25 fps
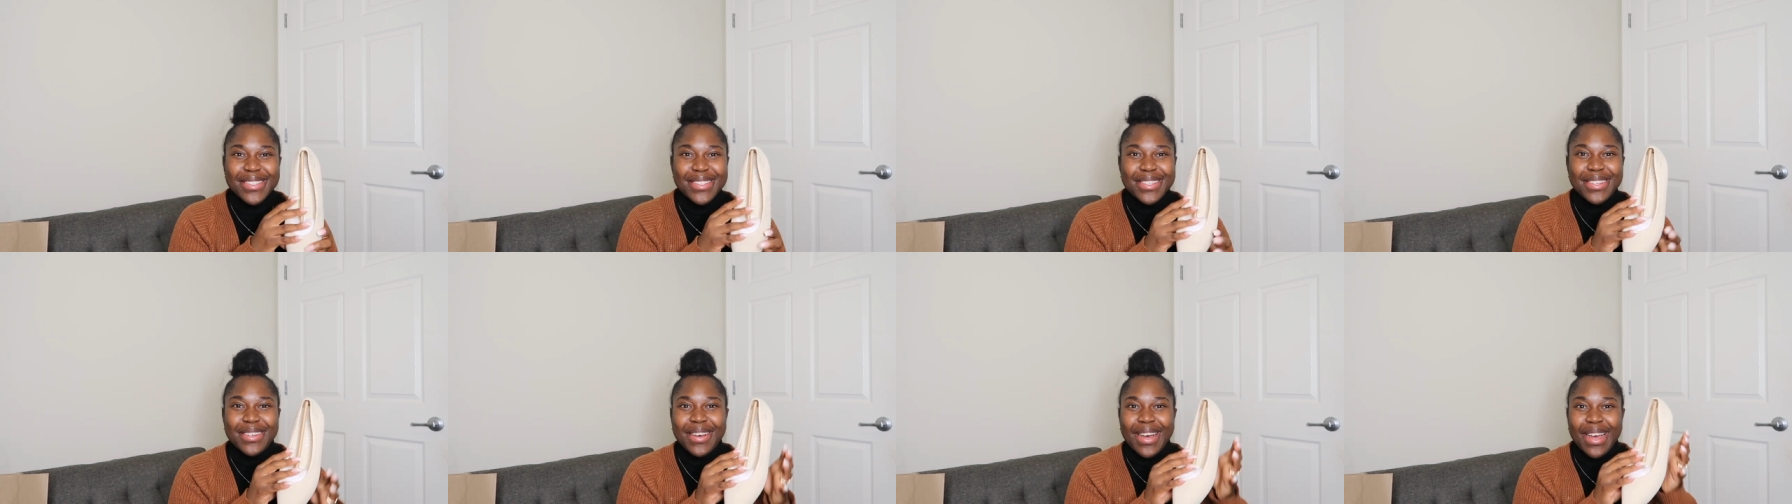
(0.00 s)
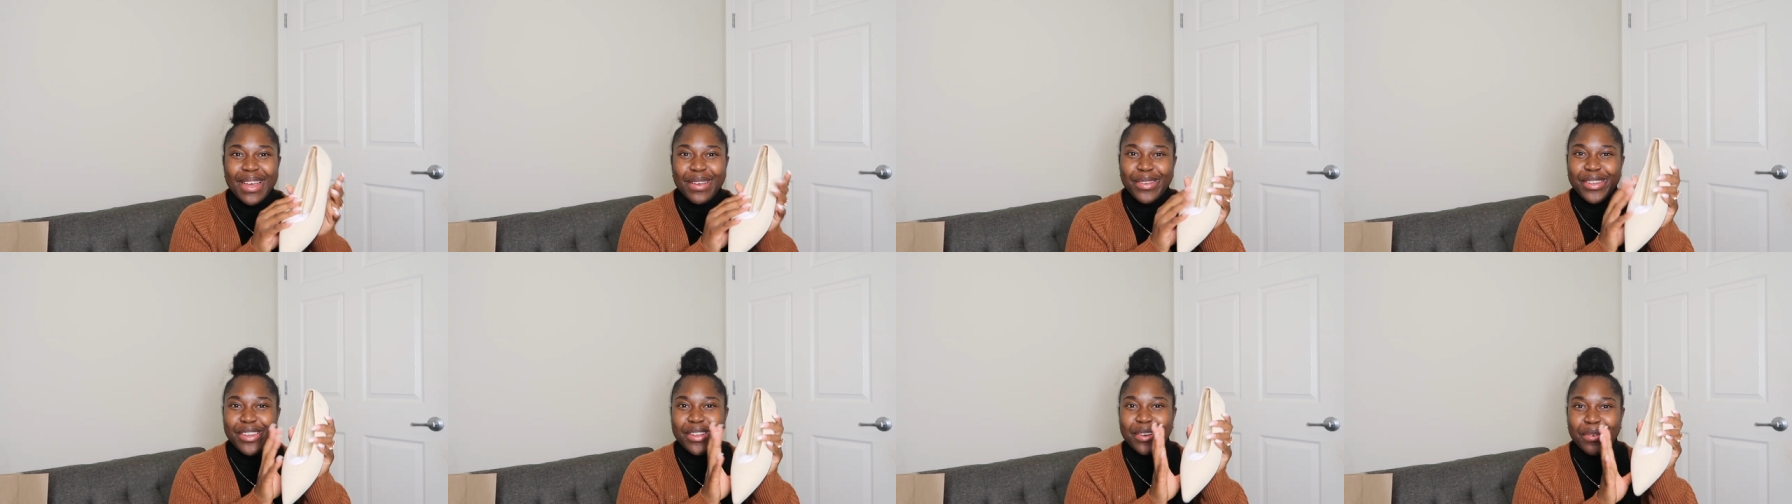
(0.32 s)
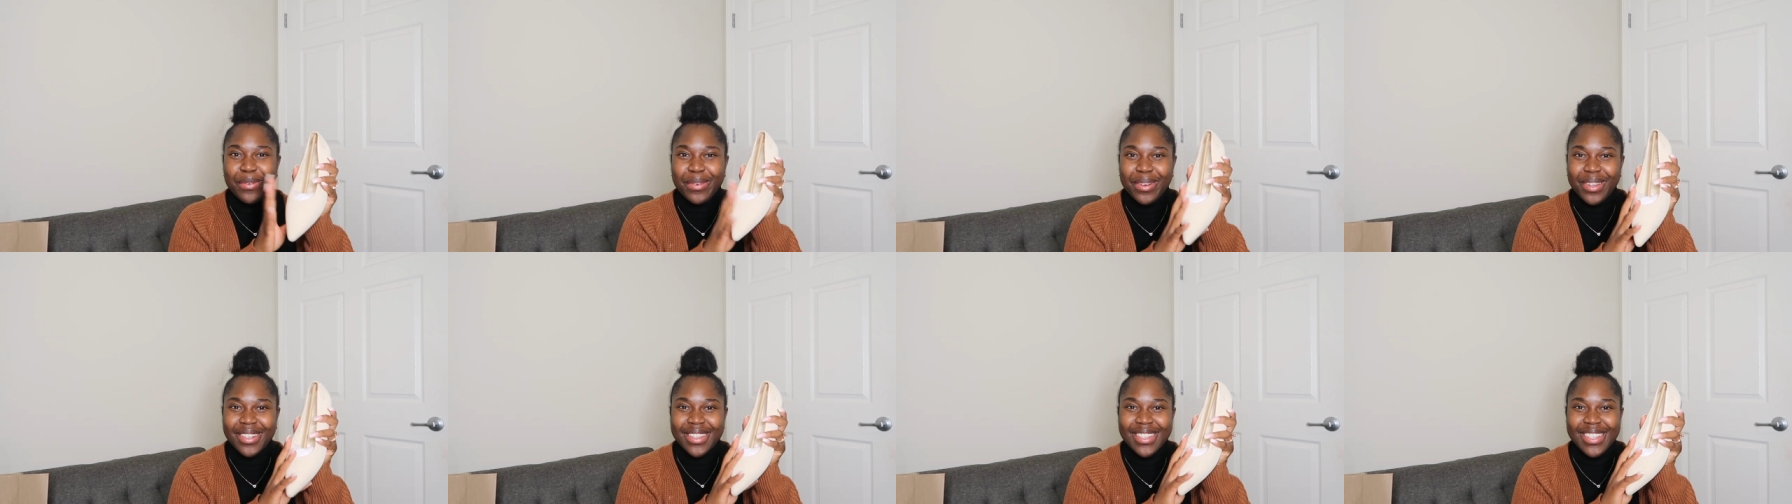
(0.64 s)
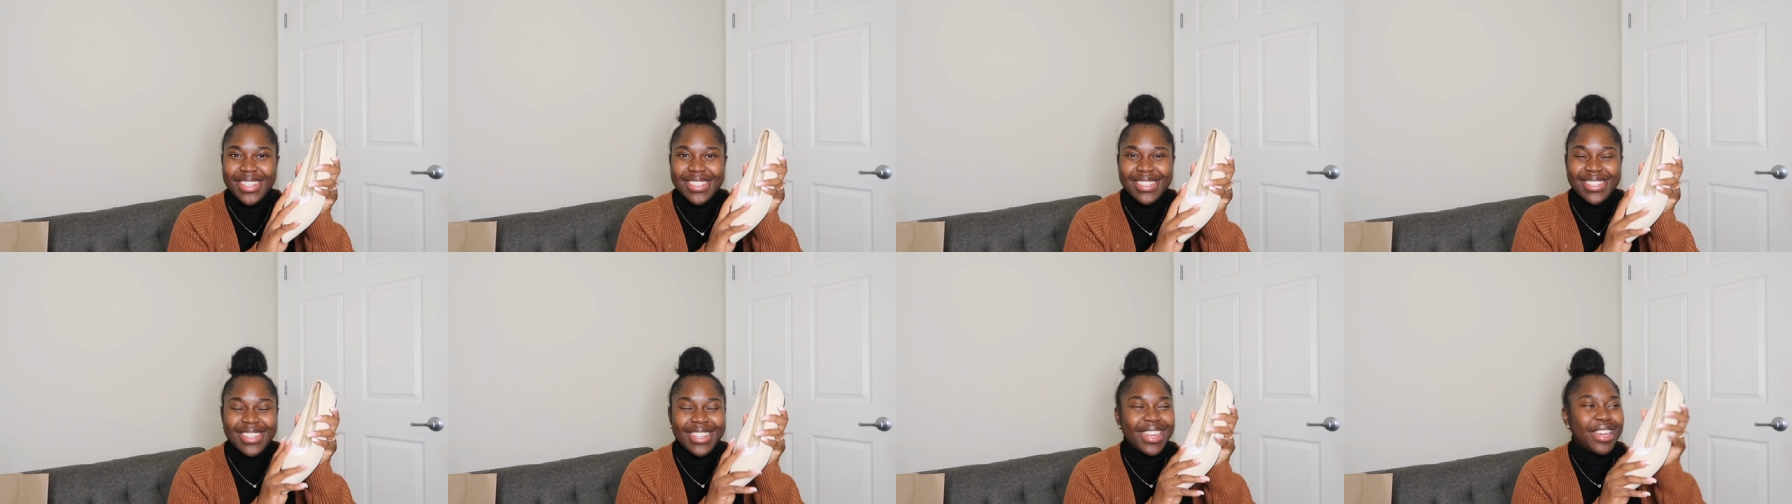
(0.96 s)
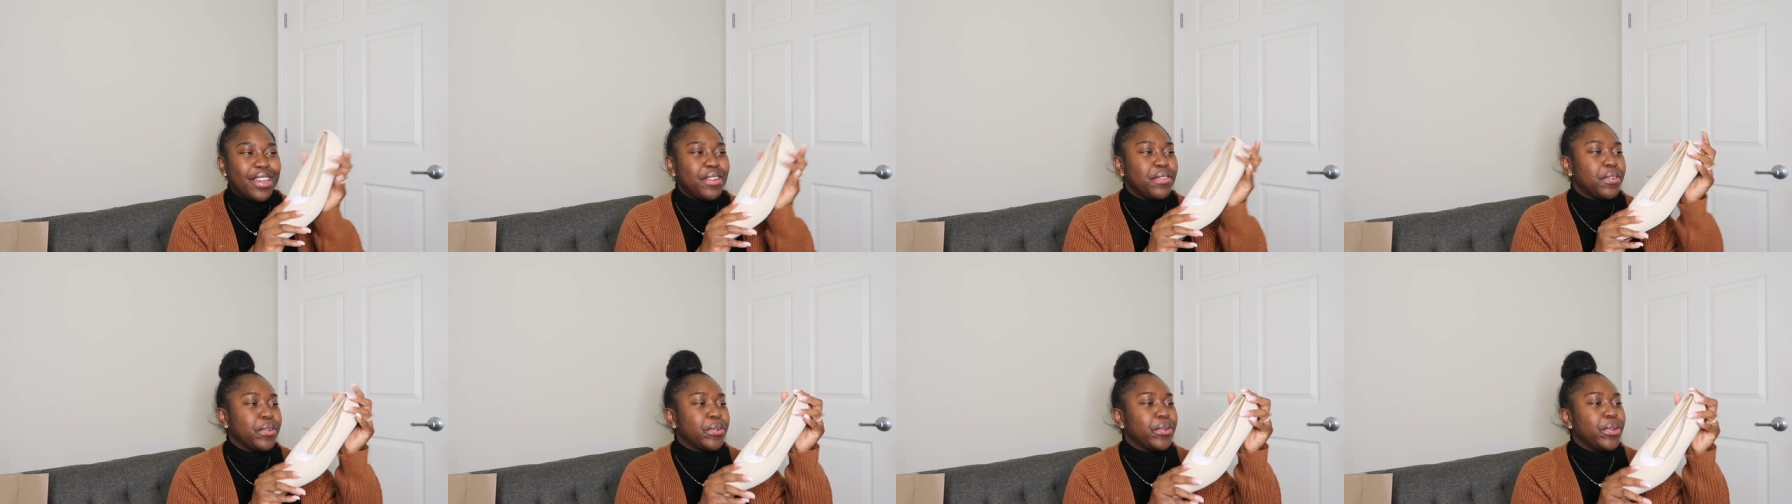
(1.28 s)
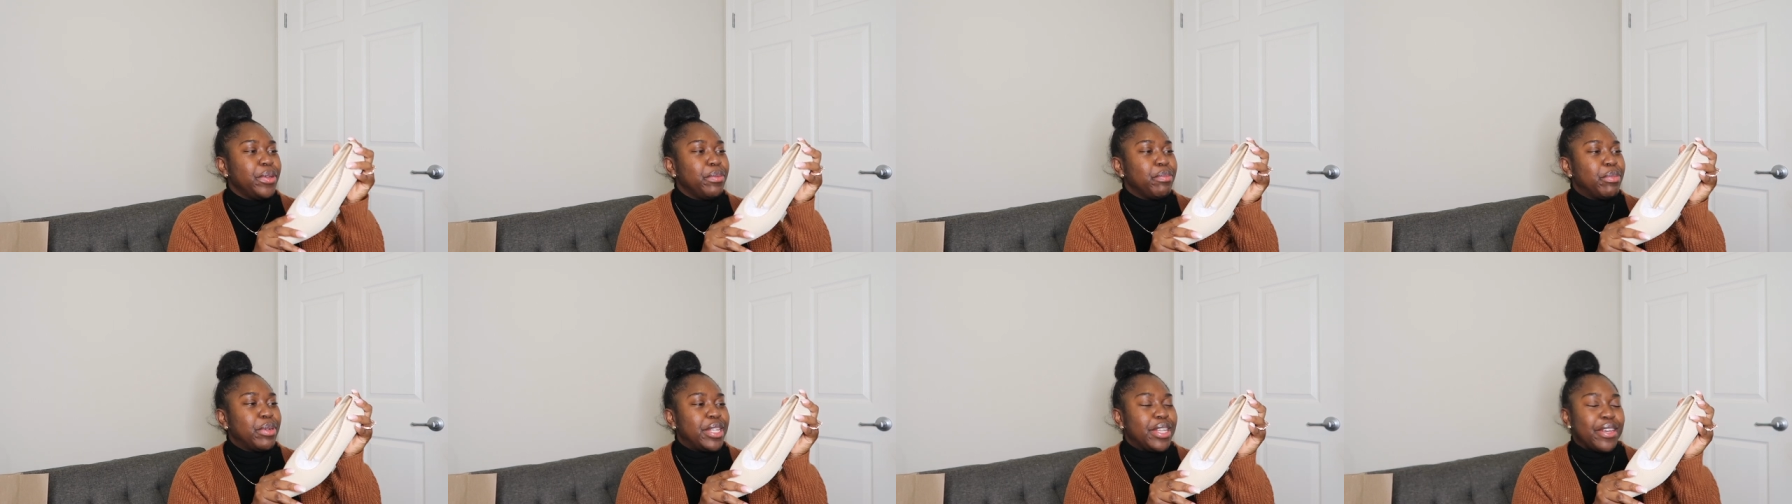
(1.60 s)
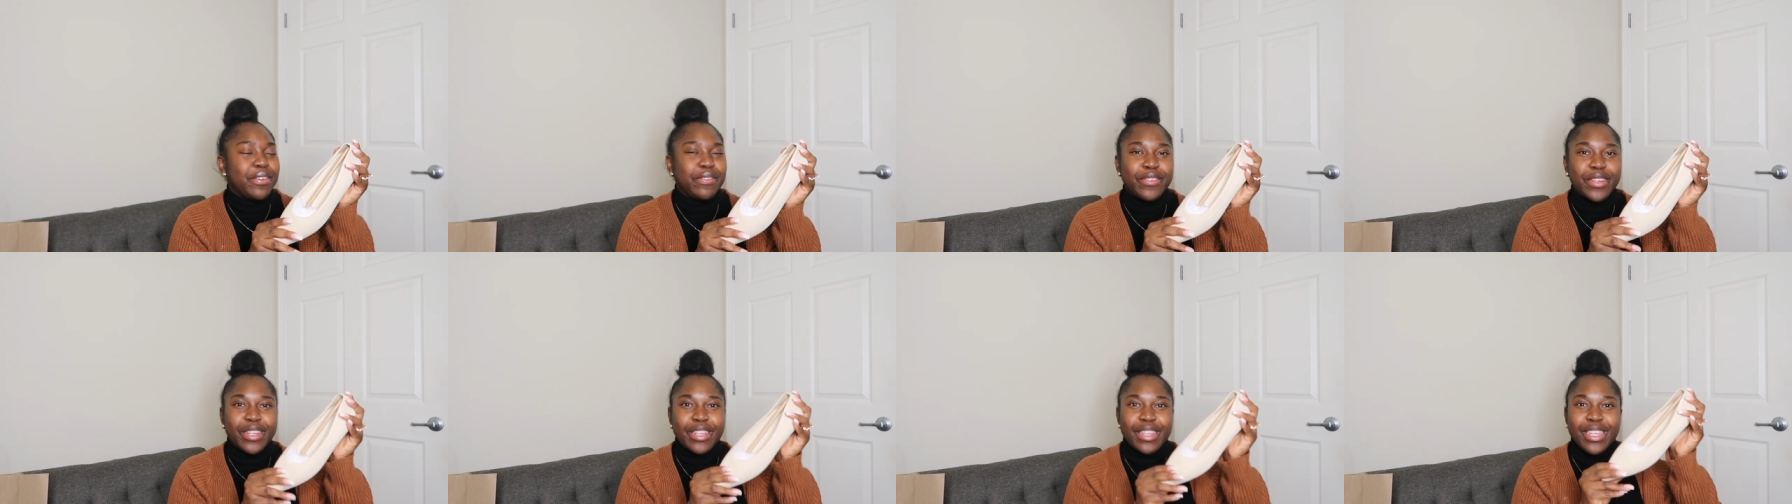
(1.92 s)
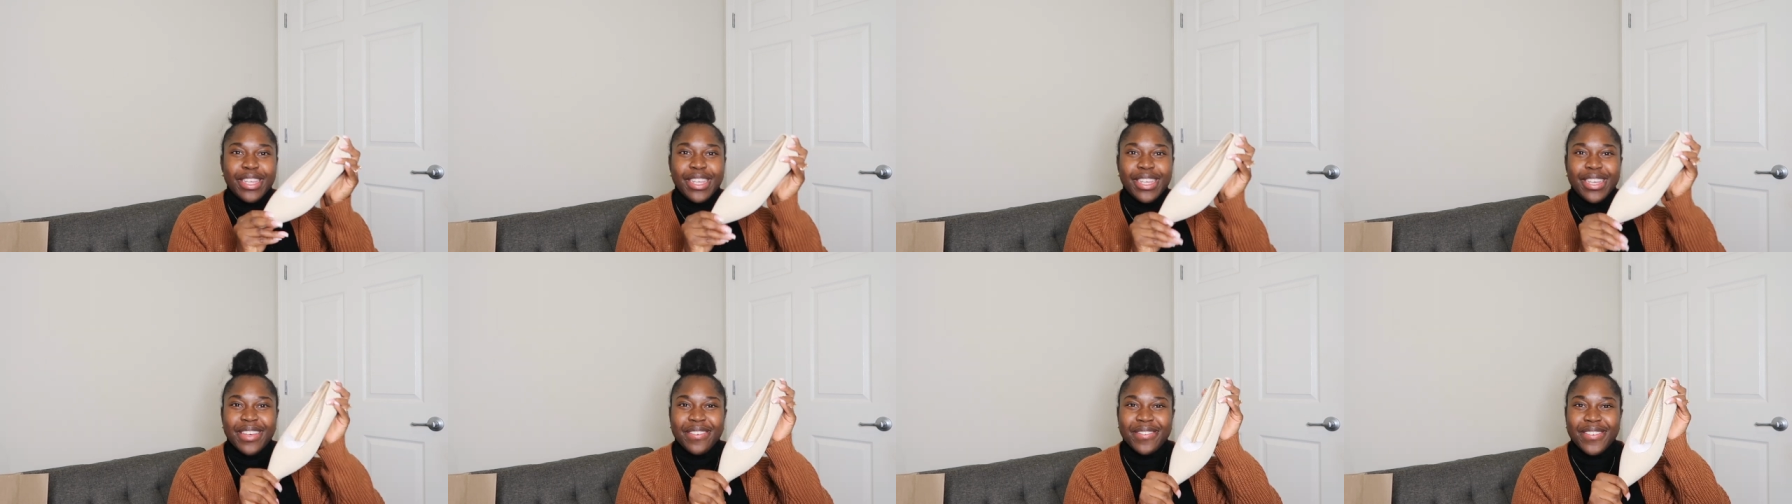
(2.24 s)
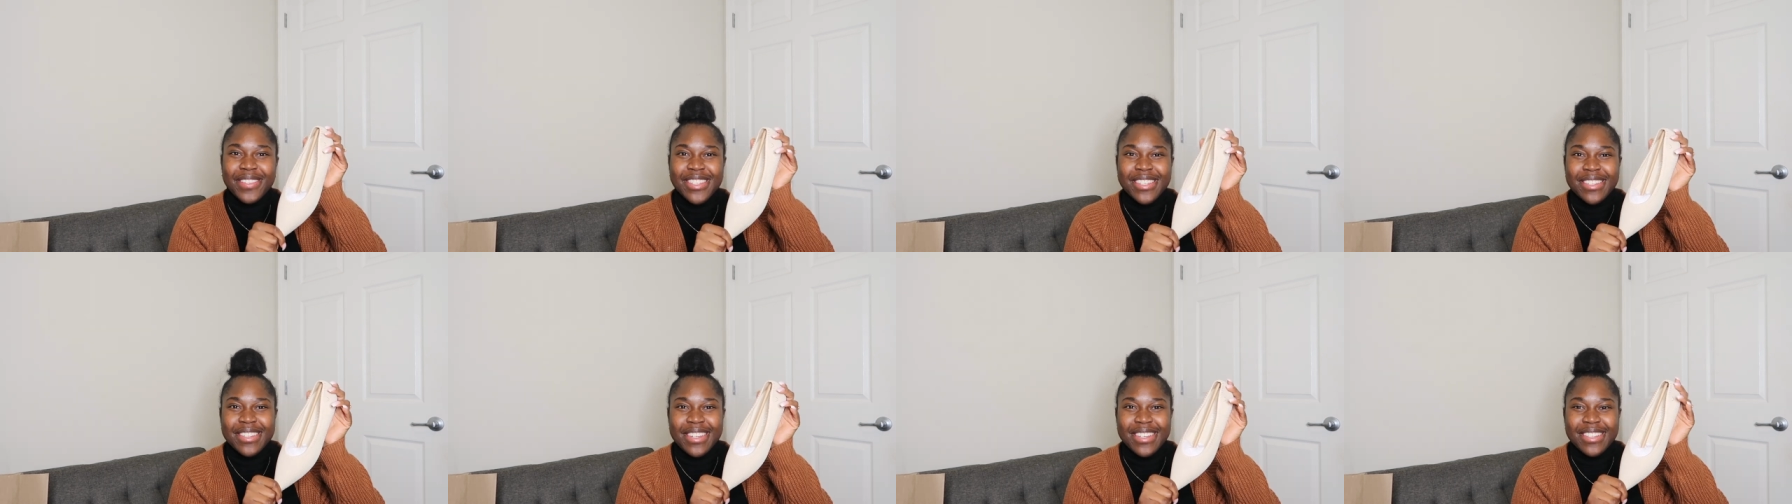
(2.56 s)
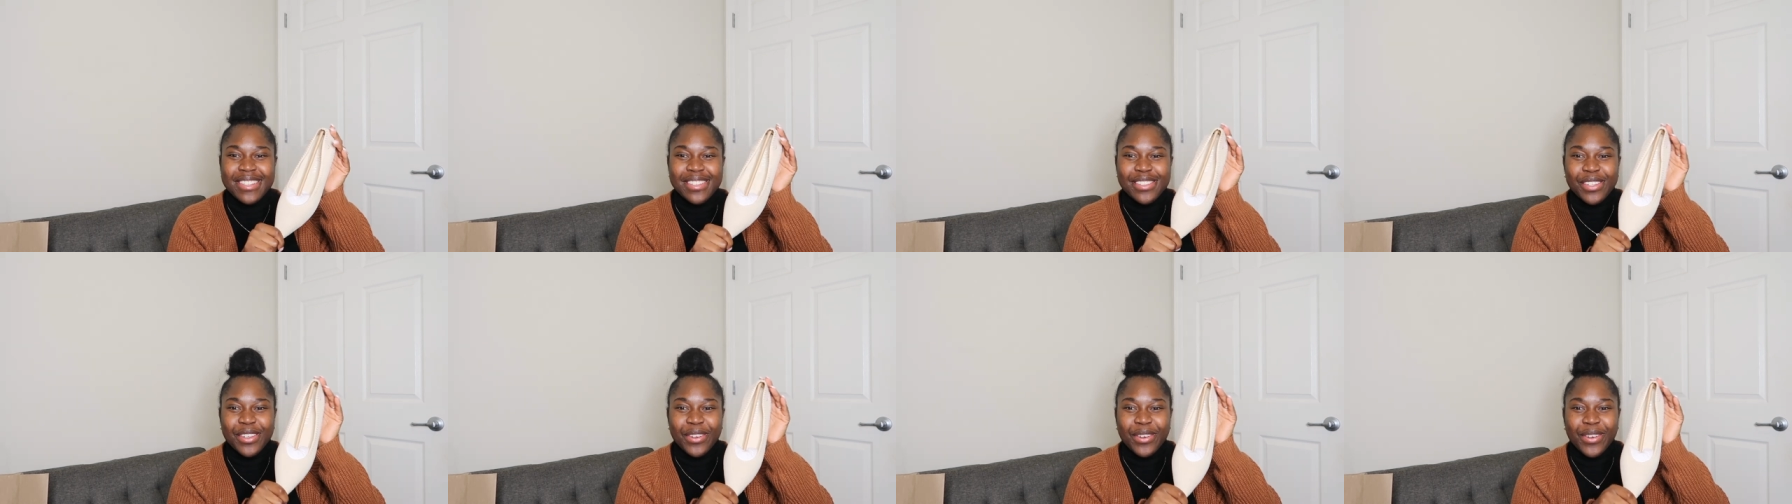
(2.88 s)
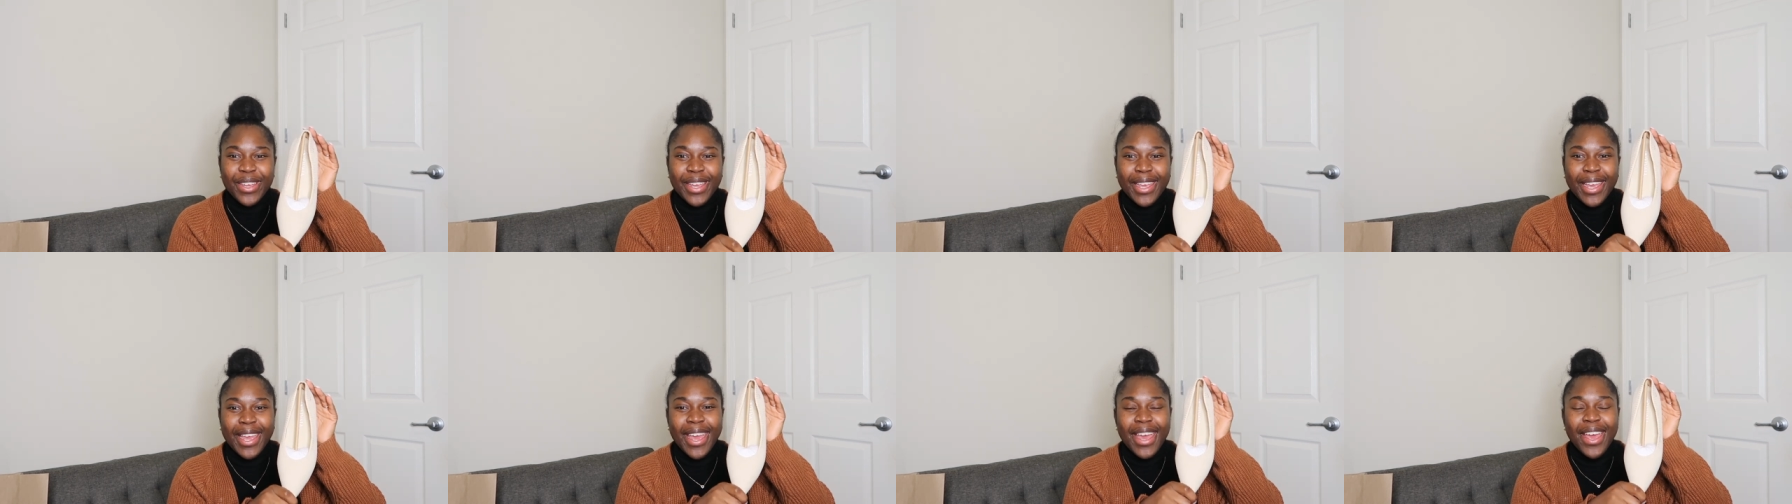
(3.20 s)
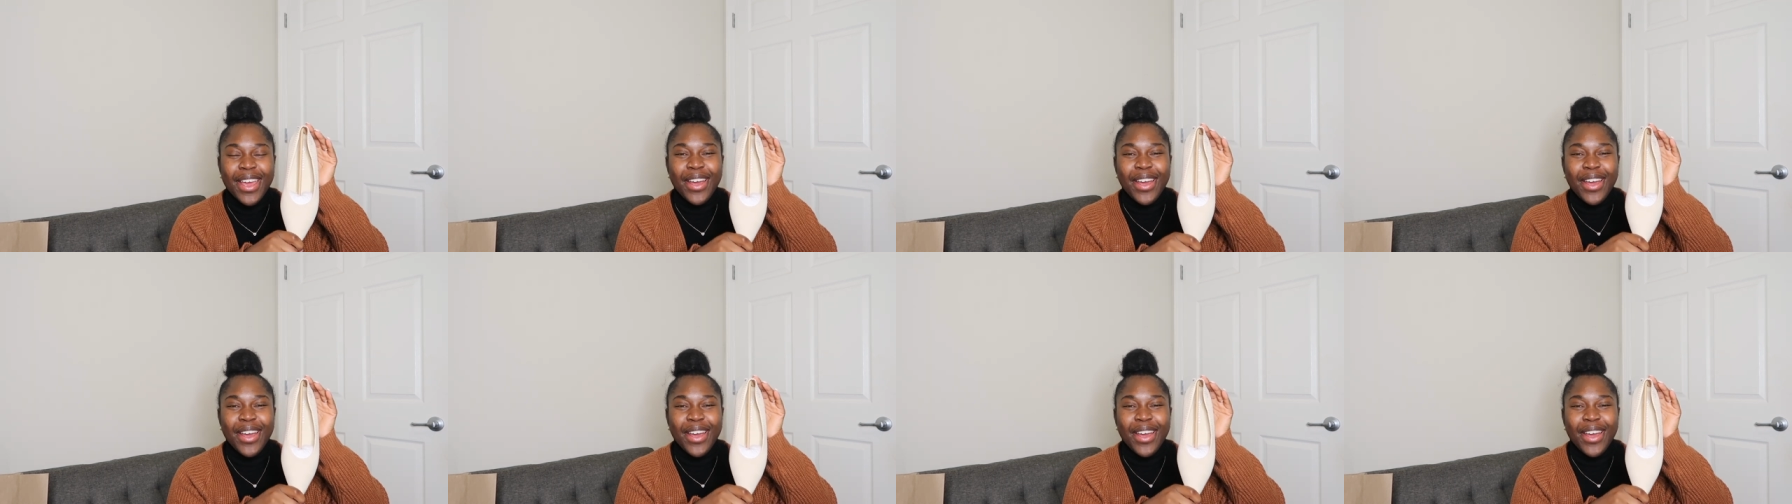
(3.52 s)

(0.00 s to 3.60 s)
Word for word: So I don't want these to get ruined, but definitely if it's not snowing